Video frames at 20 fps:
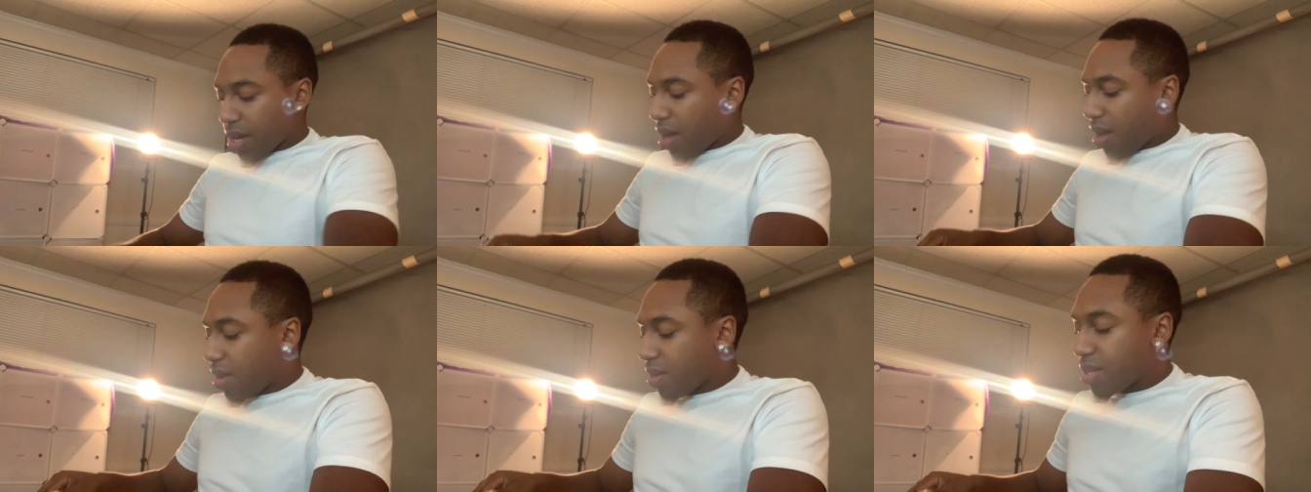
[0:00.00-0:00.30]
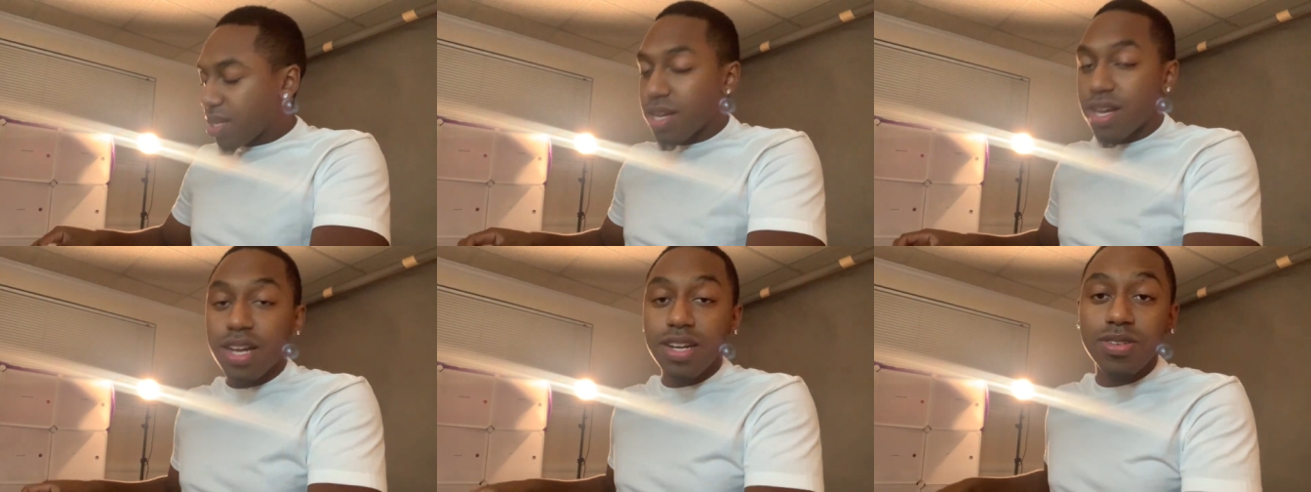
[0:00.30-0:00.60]
all the
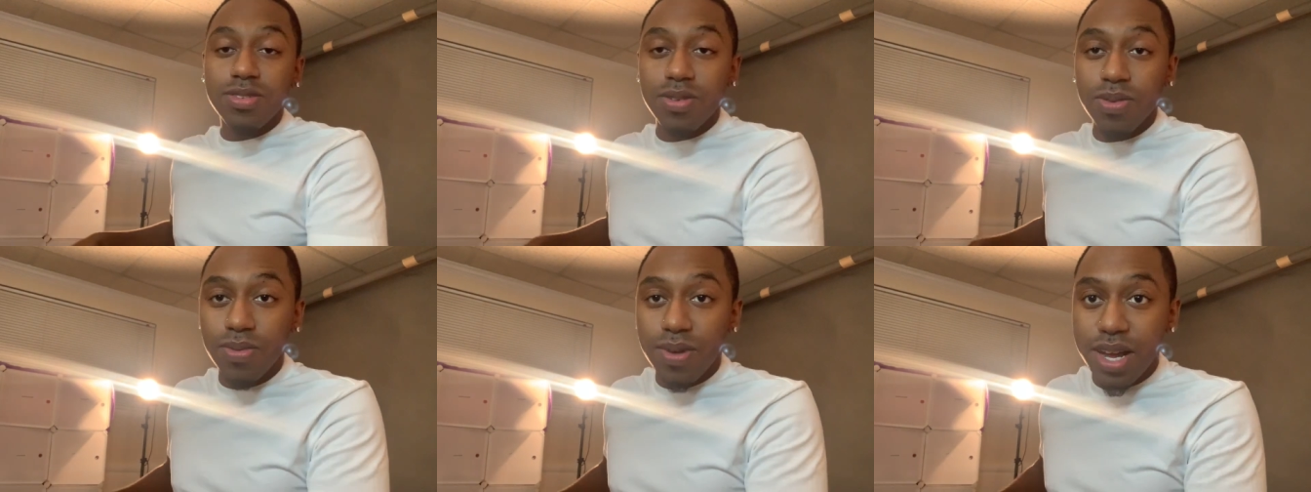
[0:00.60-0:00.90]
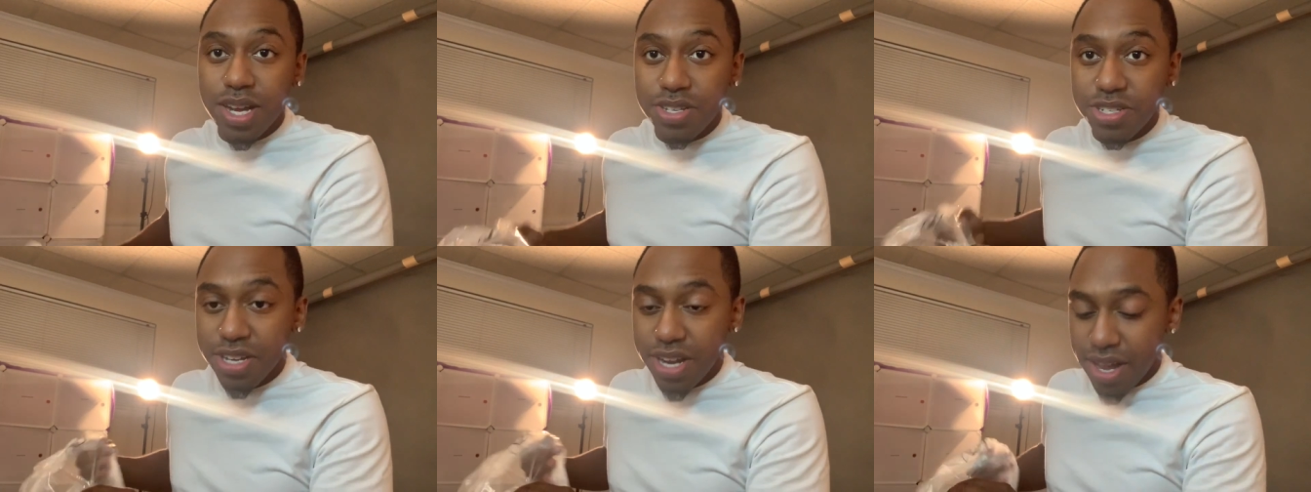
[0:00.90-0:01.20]
colors will
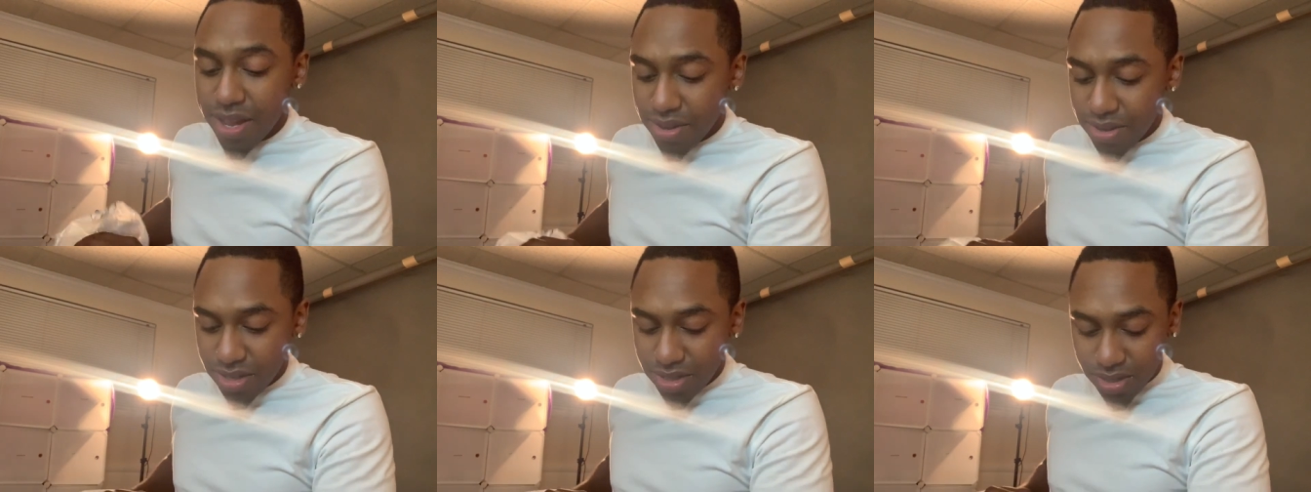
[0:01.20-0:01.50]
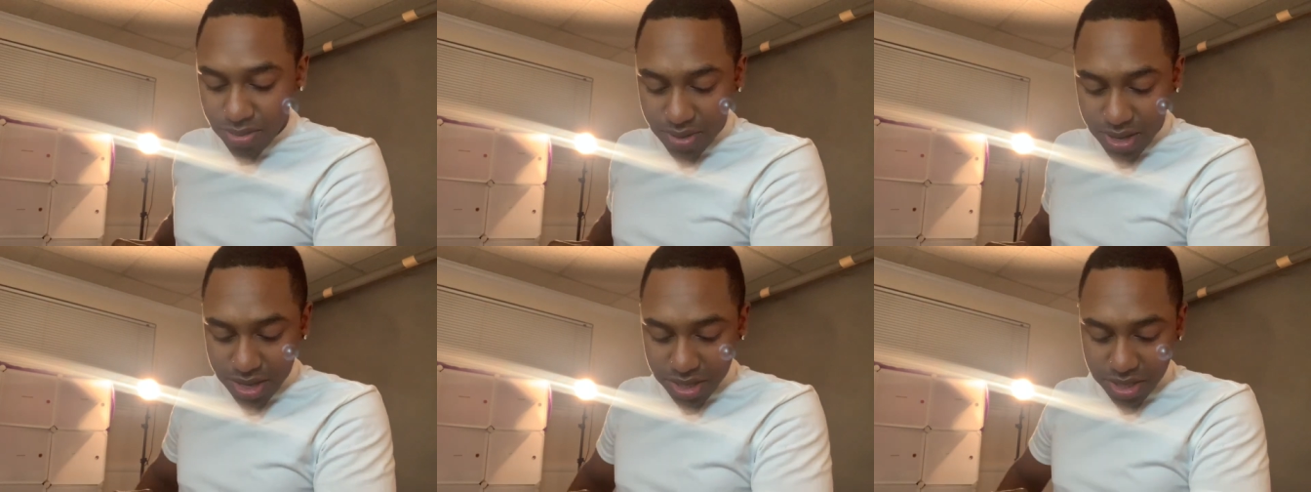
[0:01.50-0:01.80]
wash out as
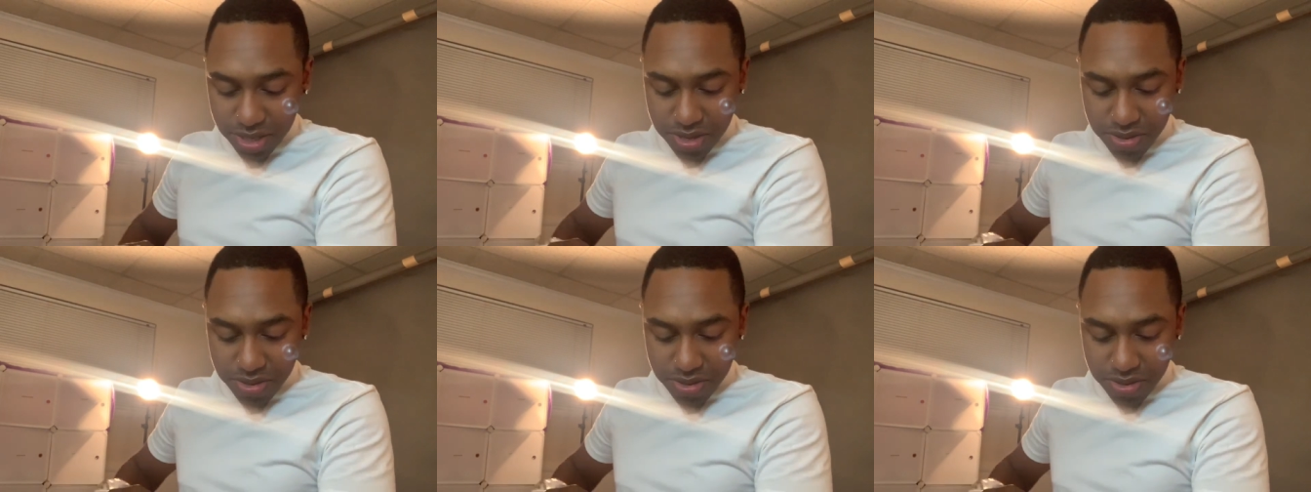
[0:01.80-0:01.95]
well too.